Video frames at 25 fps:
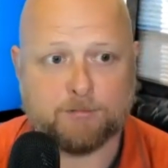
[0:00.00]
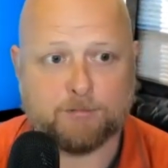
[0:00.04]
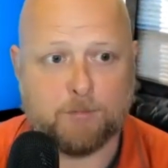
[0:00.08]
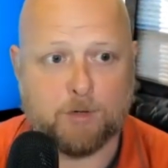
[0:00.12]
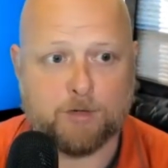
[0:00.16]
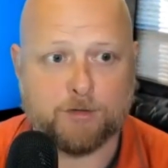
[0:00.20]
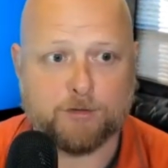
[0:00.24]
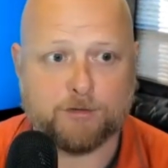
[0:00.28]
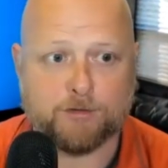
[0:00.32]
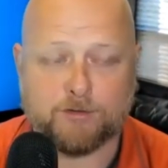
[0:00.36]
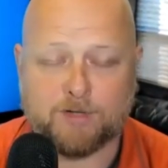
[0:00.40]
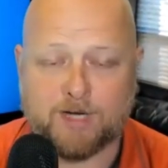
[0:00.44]

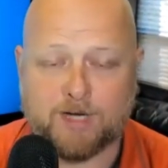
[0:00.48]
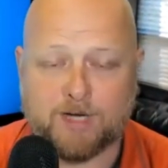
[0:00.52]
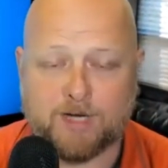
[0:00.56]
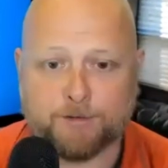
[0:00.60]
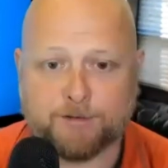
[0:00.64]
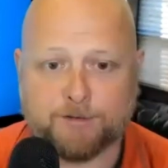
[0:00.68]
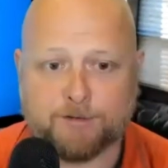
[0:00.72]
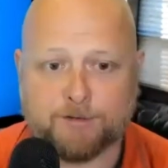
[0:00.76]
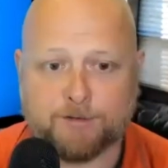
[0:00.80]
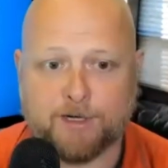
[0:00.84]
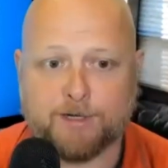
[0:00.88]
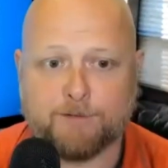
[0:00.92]
Marshal. I
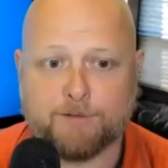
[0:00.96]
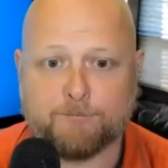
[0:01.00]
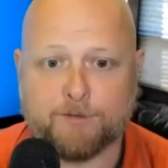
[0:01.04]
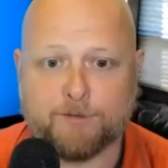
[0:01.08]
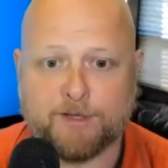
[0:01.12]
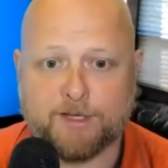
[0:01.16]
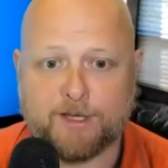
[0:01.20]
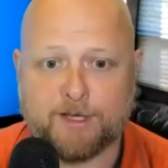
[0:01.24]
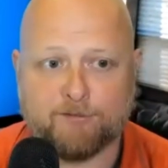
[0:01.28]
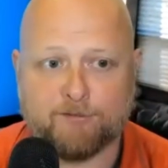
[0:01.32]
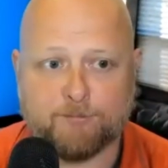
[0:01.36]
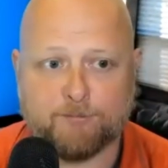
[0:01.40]
was training for
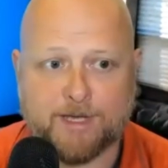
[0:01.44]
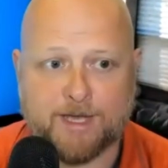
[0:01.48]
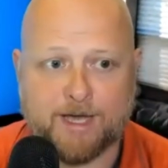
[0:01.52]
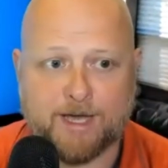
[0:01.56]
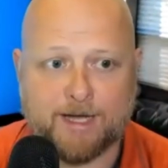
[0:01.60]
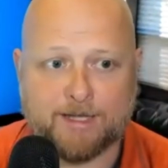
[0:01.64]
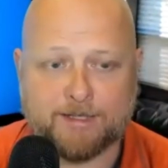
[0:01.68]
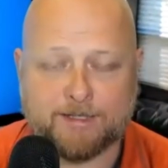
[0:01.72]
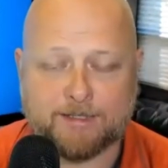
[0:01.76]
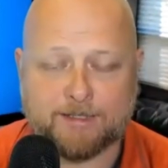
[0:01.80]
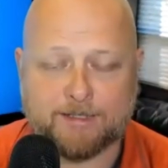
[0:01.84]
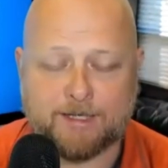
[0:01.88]
the
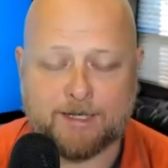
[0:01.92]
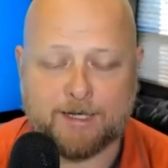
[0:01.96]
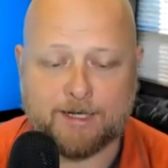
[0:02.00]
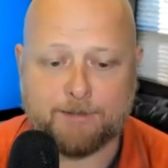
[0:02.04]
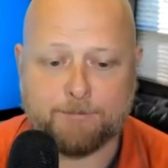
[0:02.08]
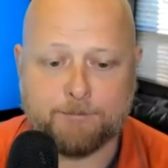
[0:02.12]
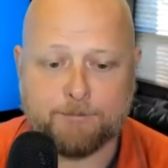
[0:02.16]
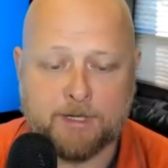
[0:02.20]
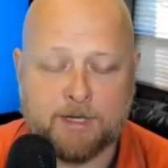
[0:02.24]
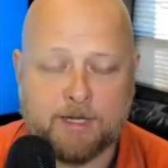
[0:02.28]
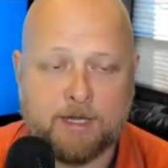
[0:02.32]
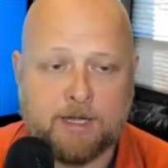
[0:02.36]
FBI at the
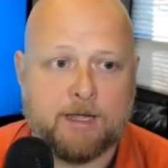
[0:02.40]
time.